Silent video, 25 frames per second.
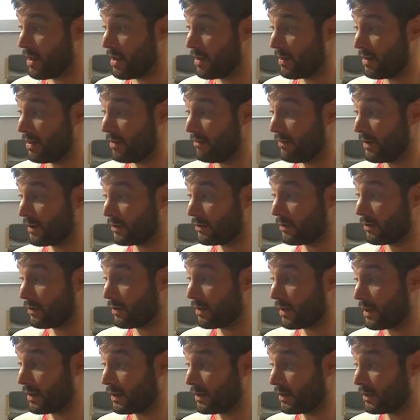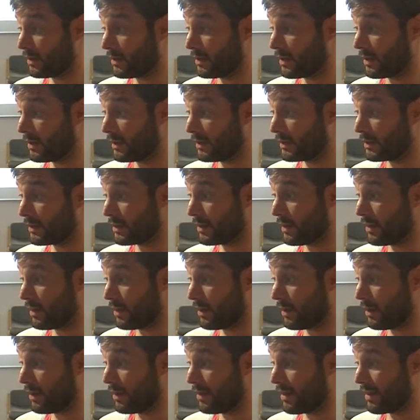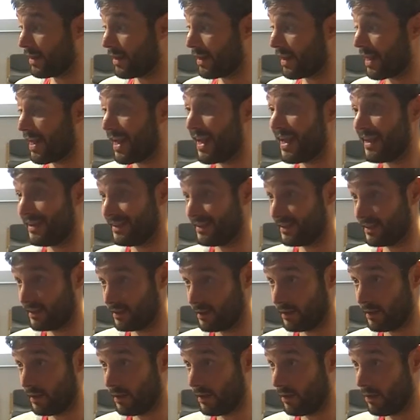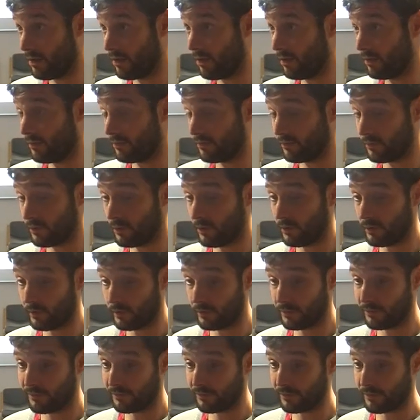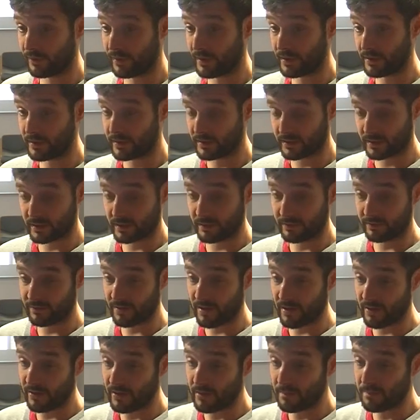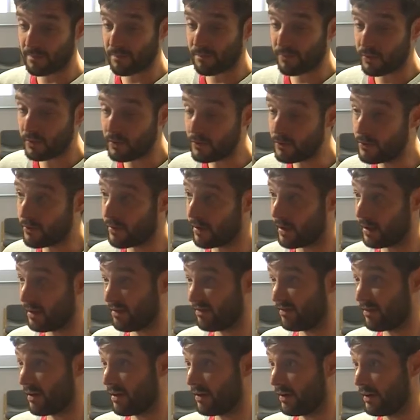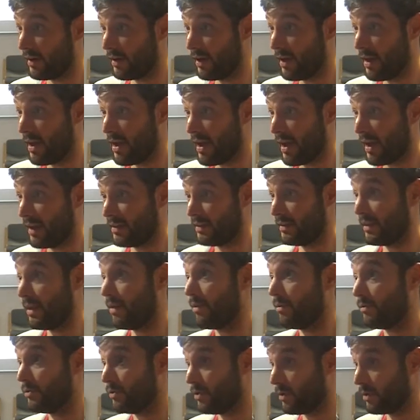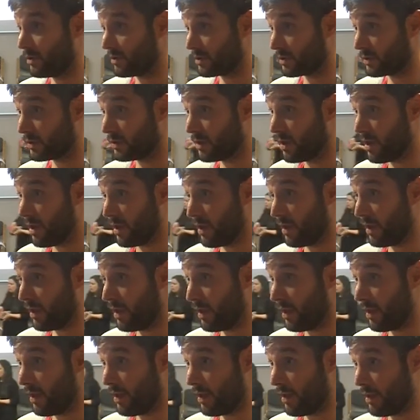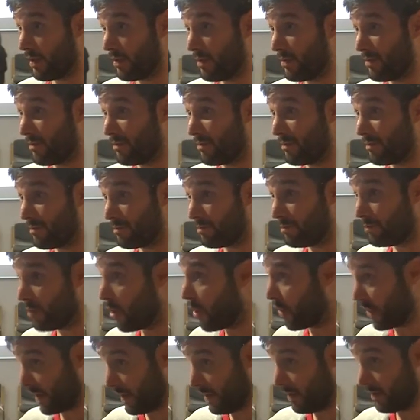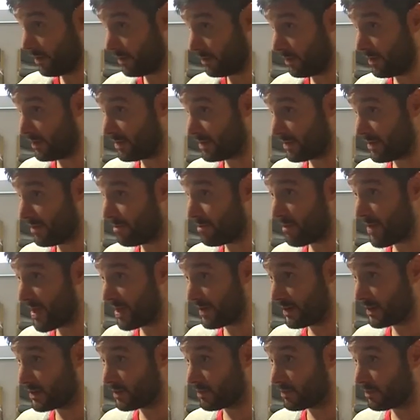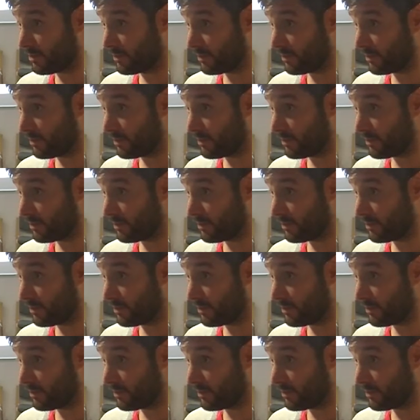vector that is in the head of this very plural, very heterodox body, this immense